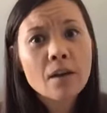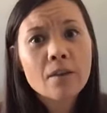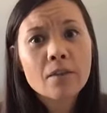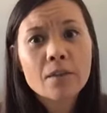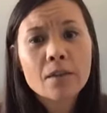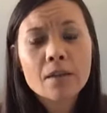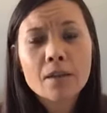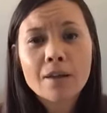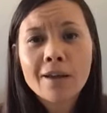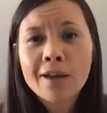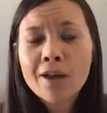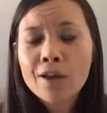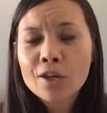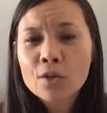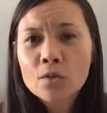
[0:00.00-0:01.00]
and the
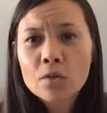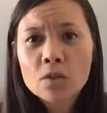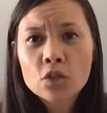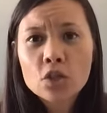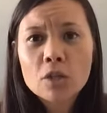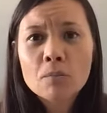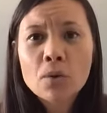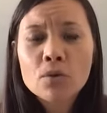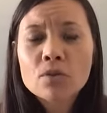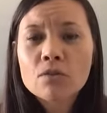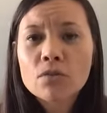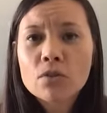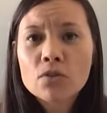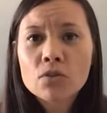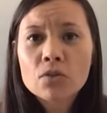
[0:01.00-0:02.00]
cheapo
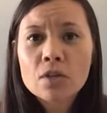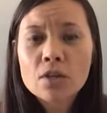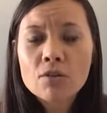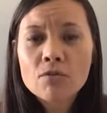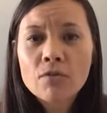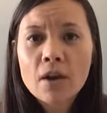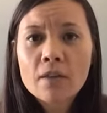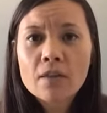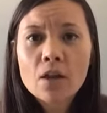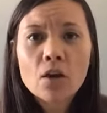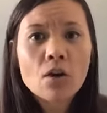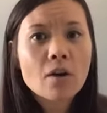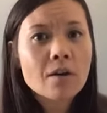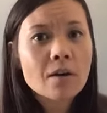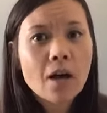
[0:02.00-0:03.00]
diffusers that you find there
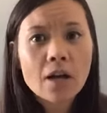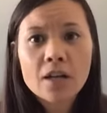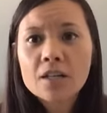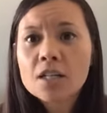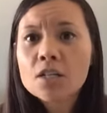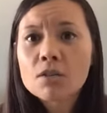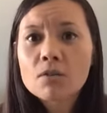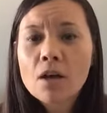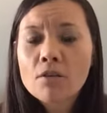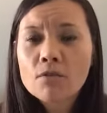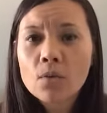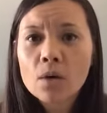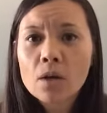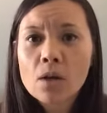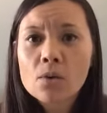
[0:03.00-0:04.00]
are not going to do that
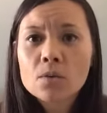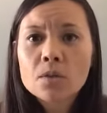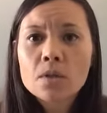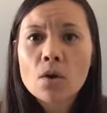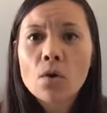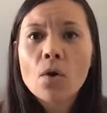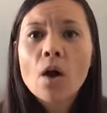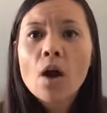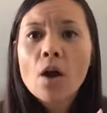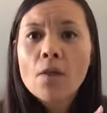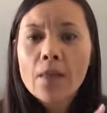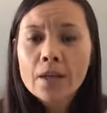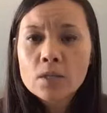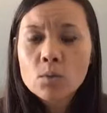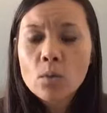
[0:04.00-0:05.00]
for you. So
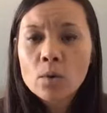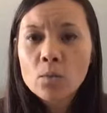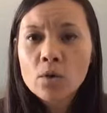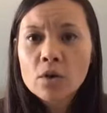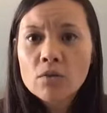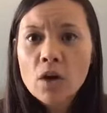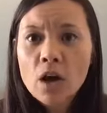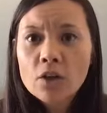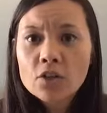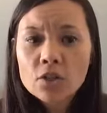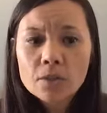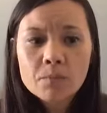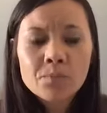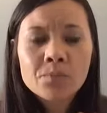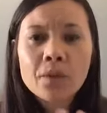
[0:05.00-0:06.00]
that's one word of caution.
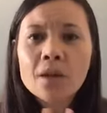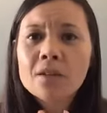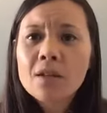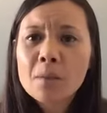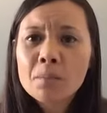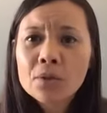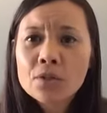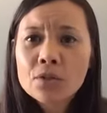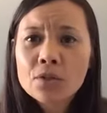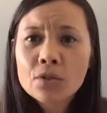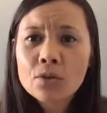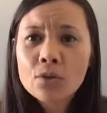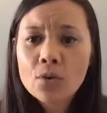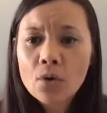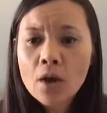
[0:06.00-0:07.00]
Number
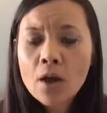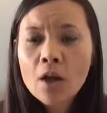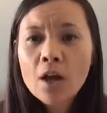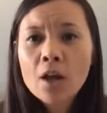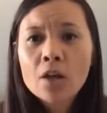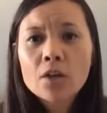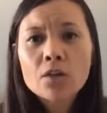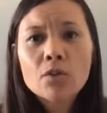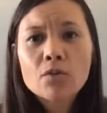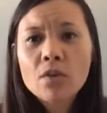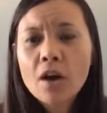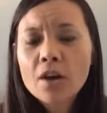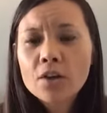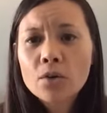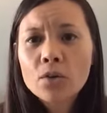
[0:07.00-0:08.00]
two, you've
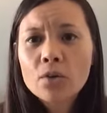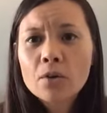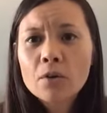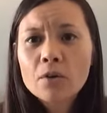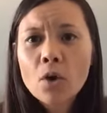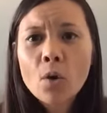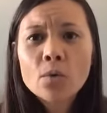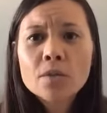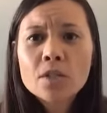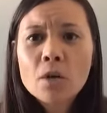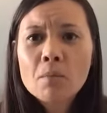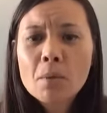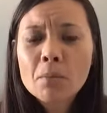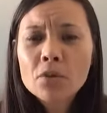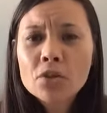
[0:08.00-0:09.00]
got your wholesale
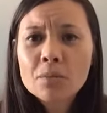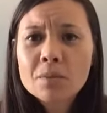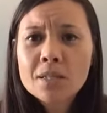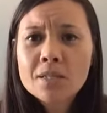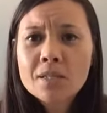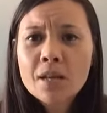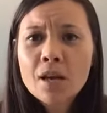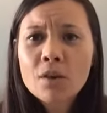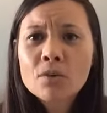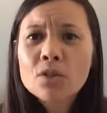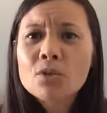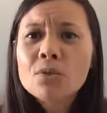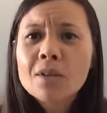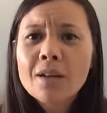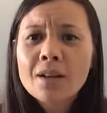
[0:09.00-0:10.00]
membership discount.
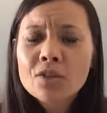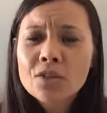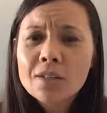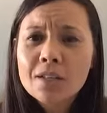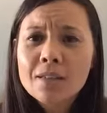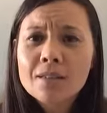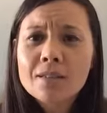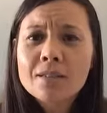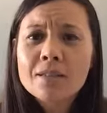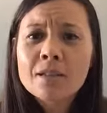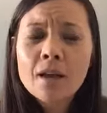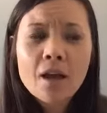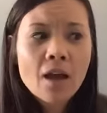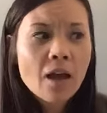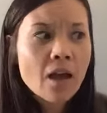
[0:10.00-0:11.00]
You can actually get this
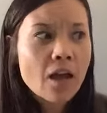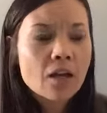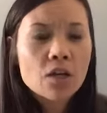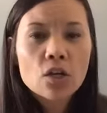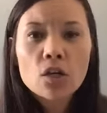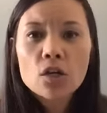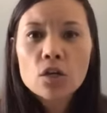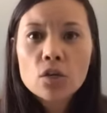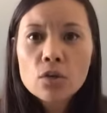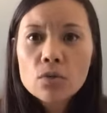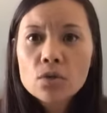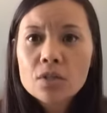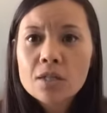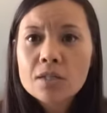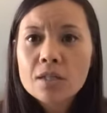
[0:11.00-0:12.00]
at a
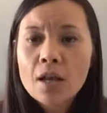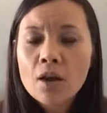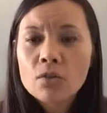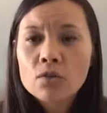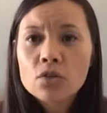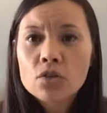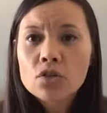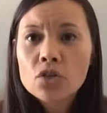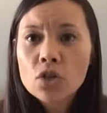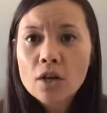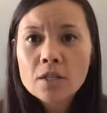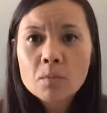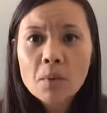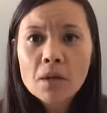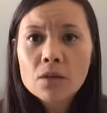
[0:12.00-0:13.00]
huge discount
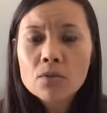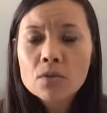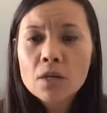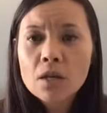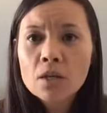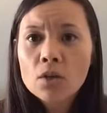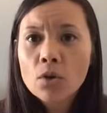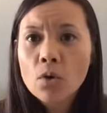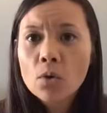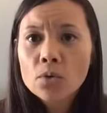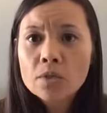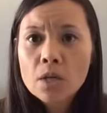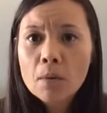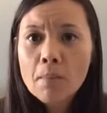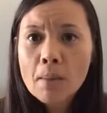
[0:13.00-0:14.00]
just by using your
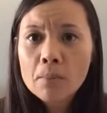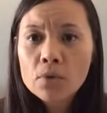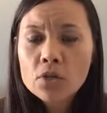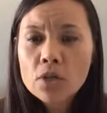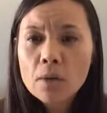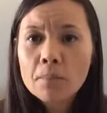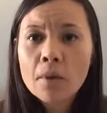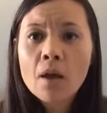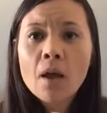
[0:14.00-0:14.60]
wholesale membership.